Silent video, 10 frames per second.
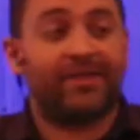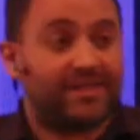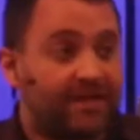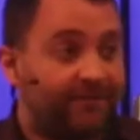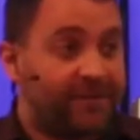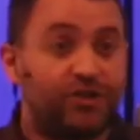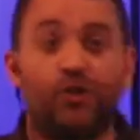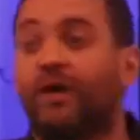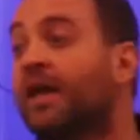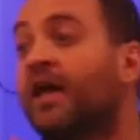the stuff he's
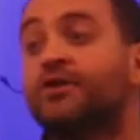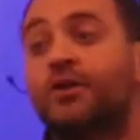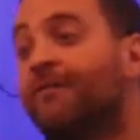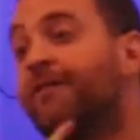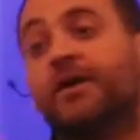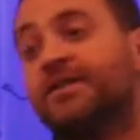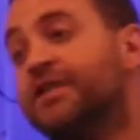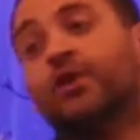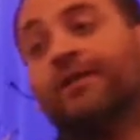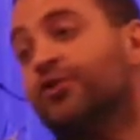doing. So the
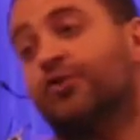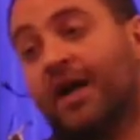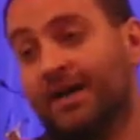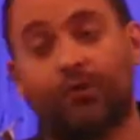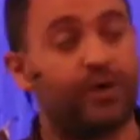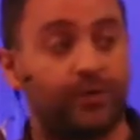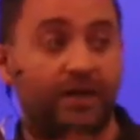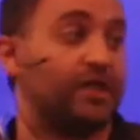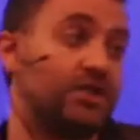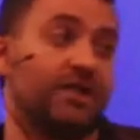Pharisees don't even try anymore. The
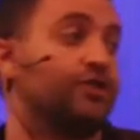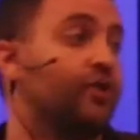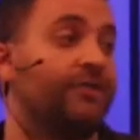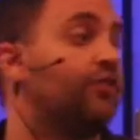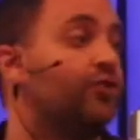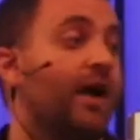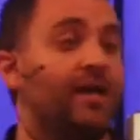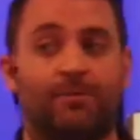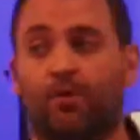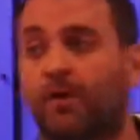religious leaders don't even try
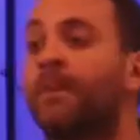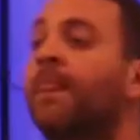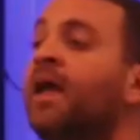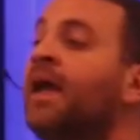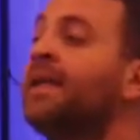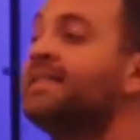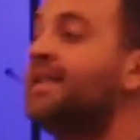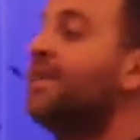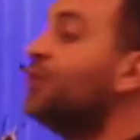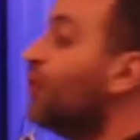anymore.
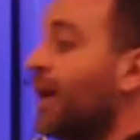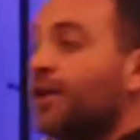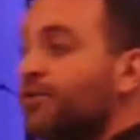Instead, they try a